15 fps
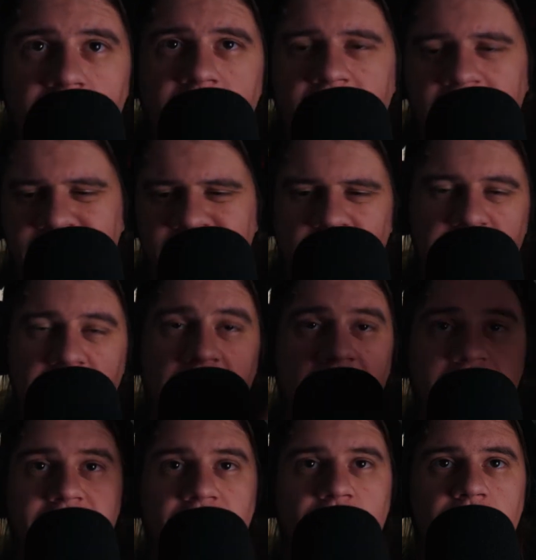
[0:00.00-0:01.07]
And it's also
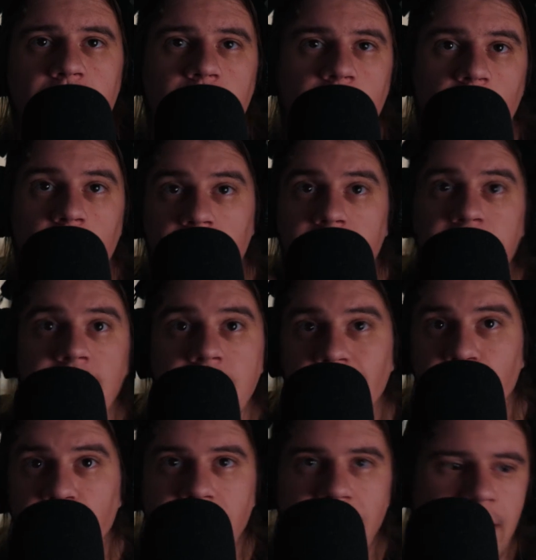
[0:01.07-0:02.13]
nice if you didn't want to like leave
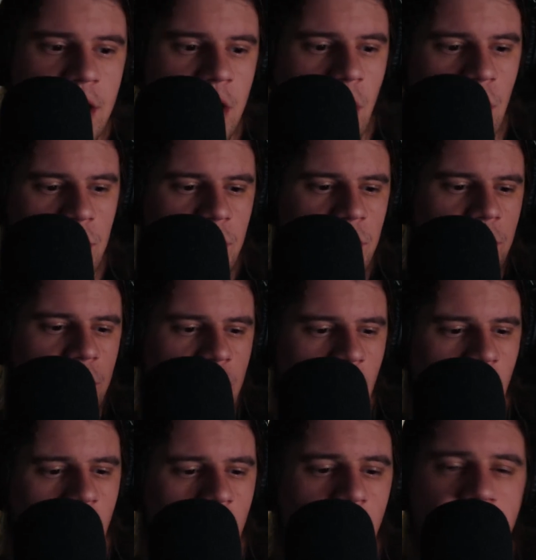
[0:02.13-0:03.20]
behind notes
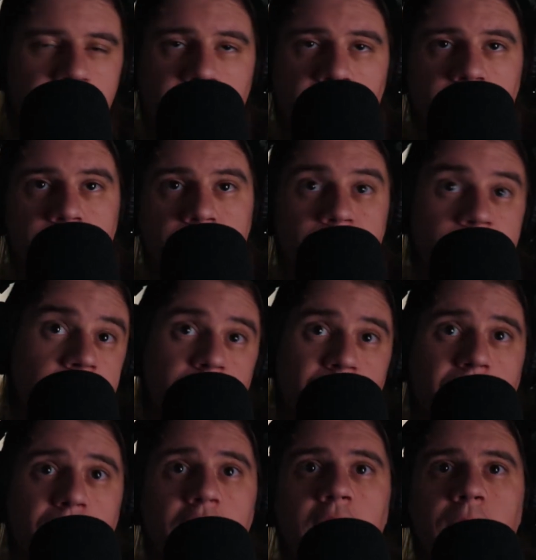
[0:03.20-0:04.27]
or whatever.
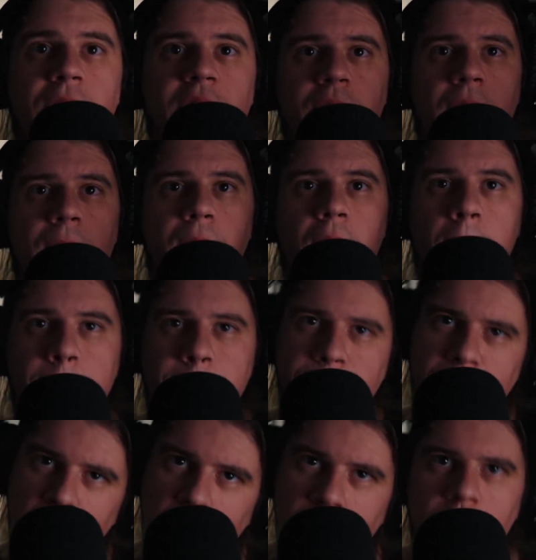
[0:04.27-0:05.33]
People need a piece of paper.
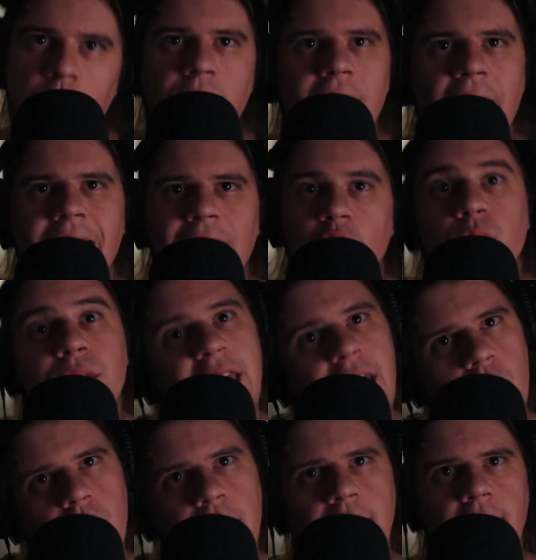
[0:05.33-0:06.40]
Boom, you got it. You
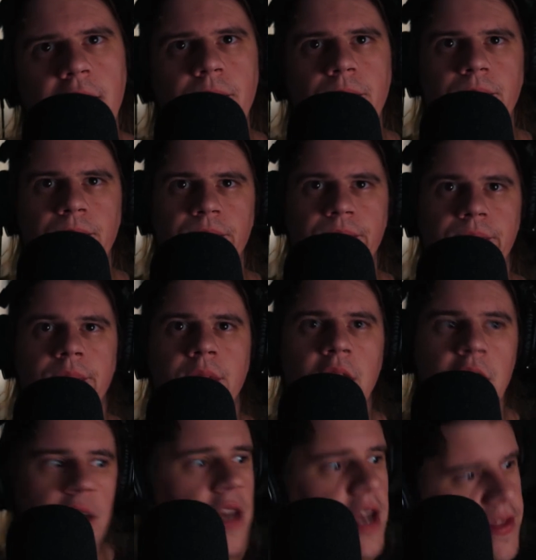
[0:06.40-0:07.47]
carry it.
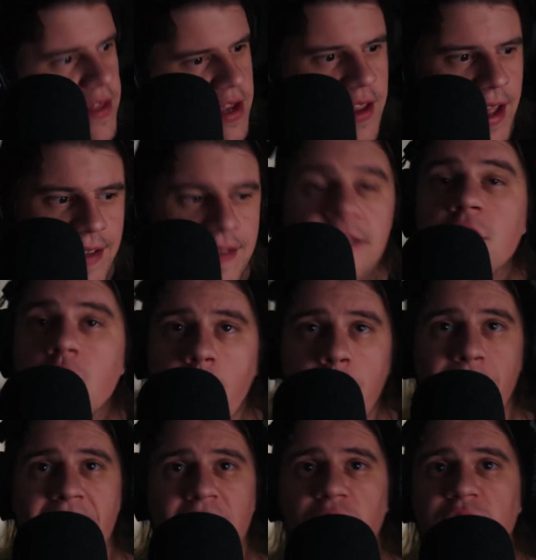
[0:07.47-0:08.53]
And then that's your
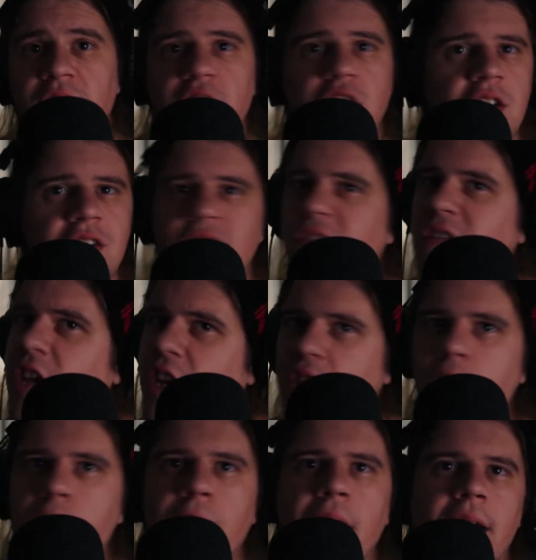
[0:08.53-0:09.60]
battle station is just in
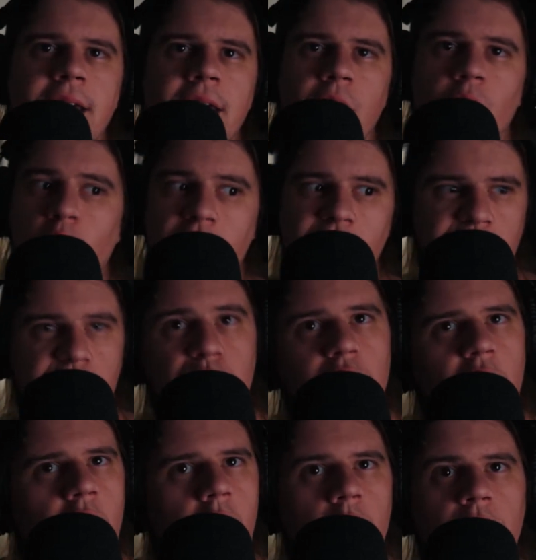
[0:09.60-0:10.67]
your pocket wherever you
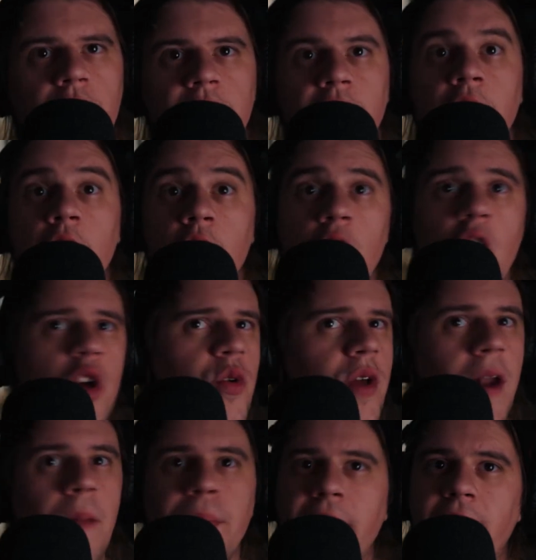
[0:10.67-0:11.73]
go. You got
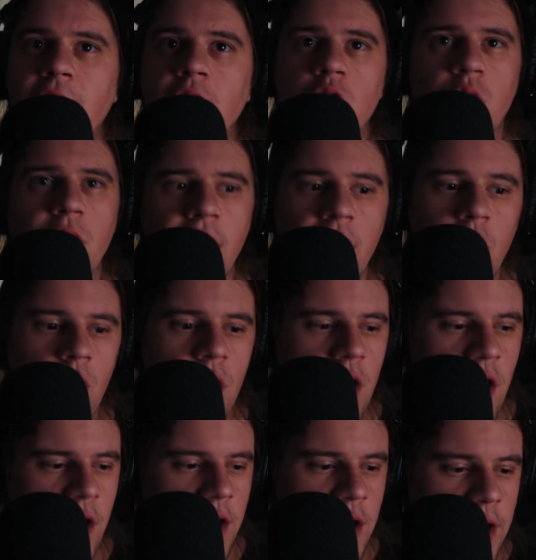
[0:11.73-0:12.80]
a pen, you got a note
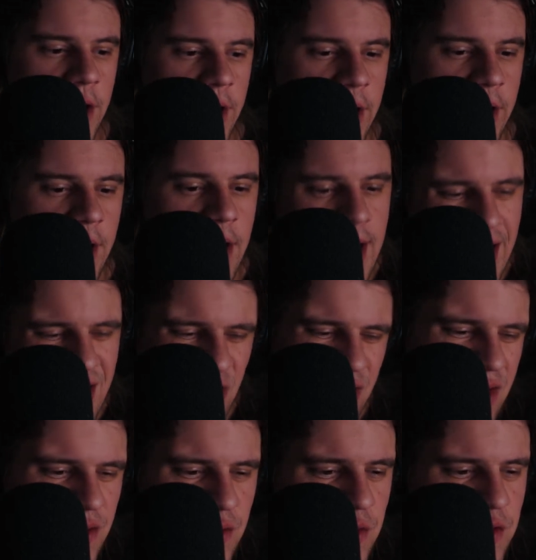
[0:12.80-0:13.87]
card. You can
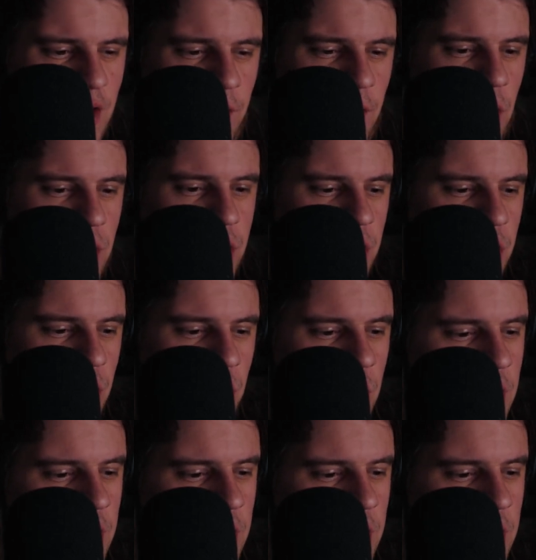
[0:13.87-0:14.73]
use your cell phone too.